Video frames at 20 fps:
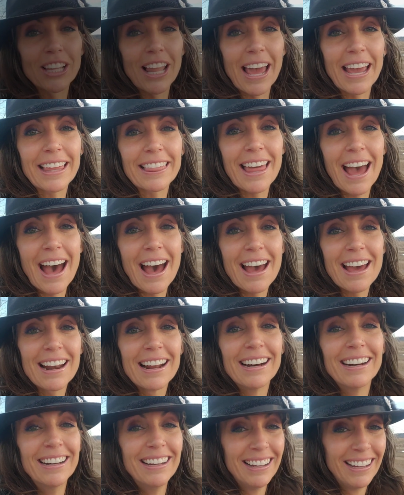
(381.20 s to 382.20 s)
like that?
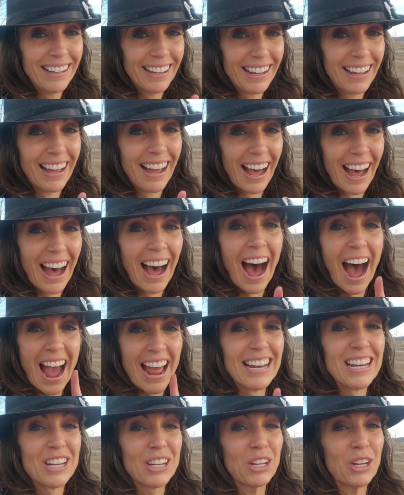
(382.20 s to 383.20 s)
I
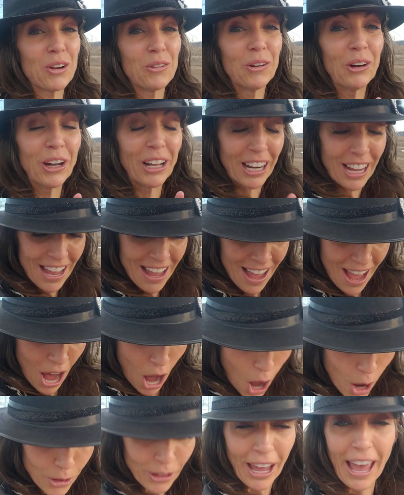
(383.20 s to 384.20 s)
knew you would.
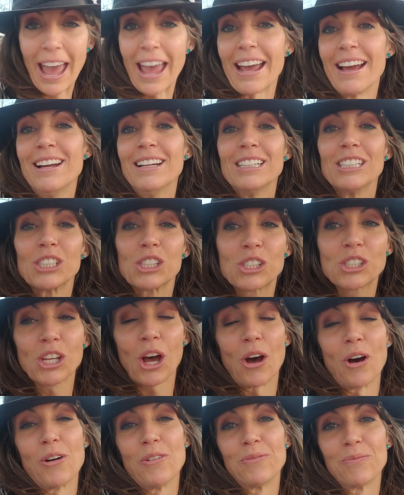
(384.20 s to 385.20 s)
Okay,
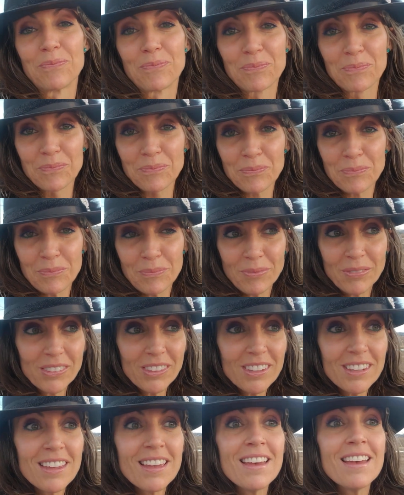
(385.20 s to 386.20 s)
so
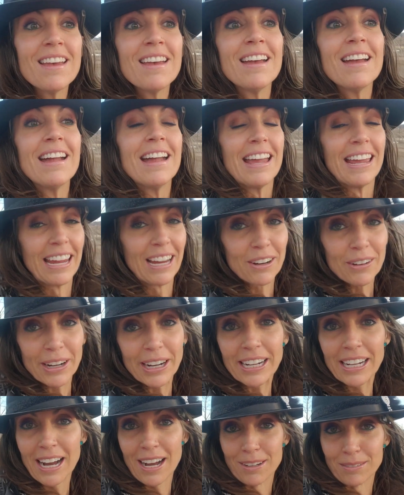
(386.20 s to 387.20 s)
here
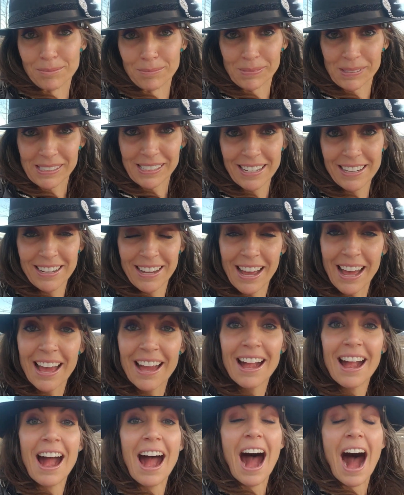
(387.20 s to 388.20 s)
it comes.
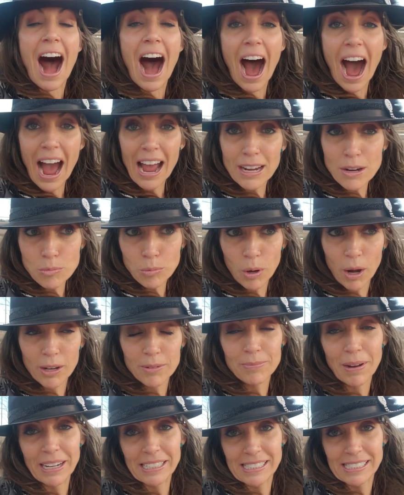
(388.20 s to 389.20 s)
I won
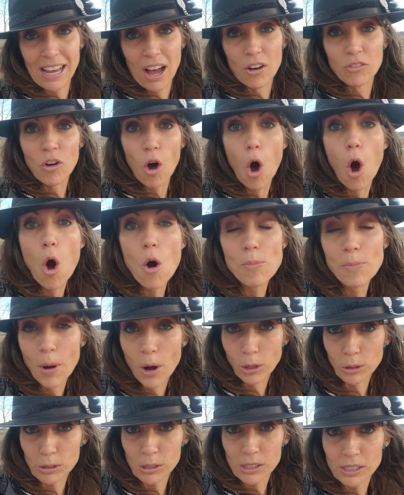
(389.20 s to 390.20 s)
myself
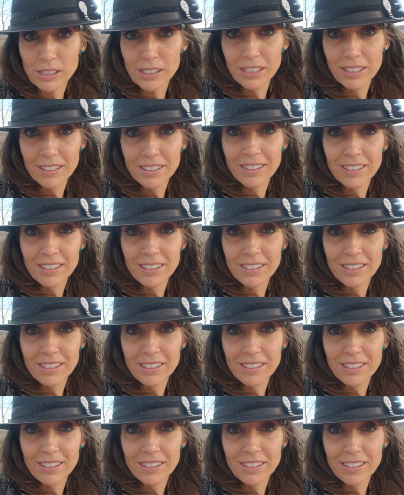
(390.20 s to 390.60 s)
almost